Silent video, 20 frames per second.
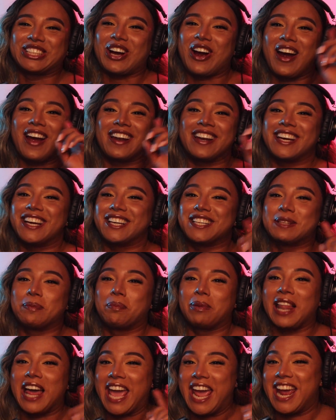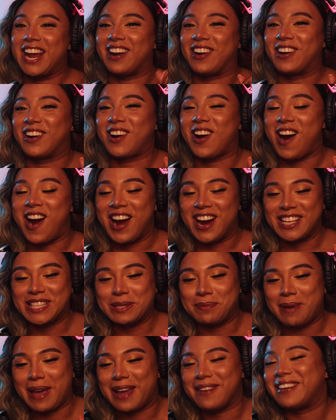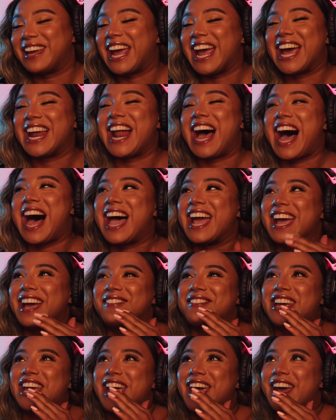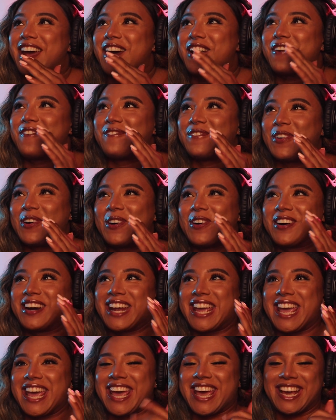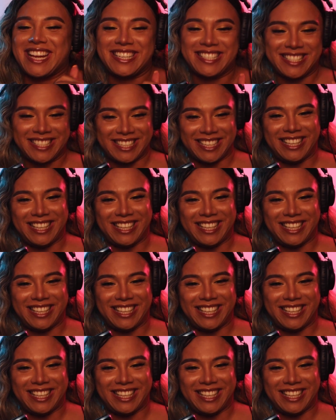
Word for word: Scarlet is playing her cards, baby, and I am here for it.